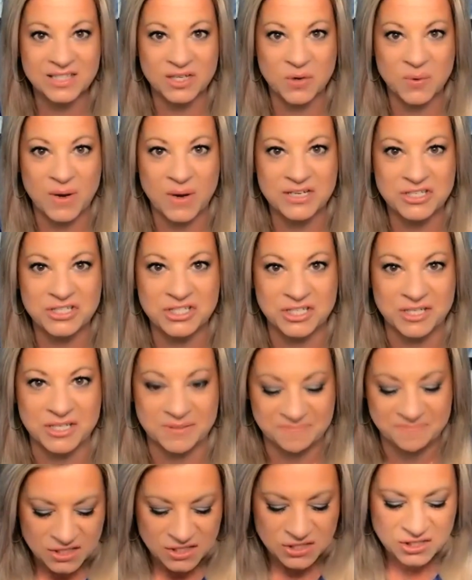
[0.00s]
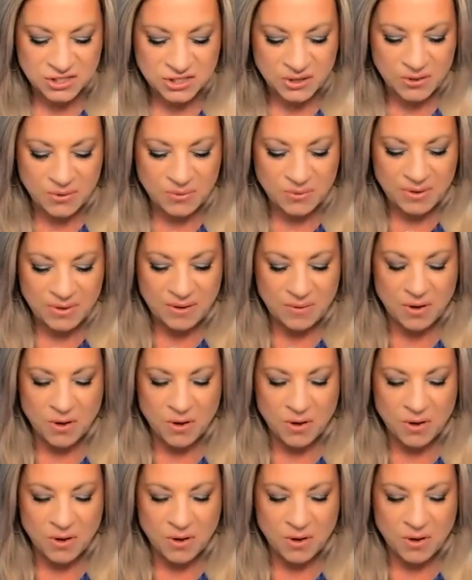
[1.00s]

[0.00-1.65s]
the question. So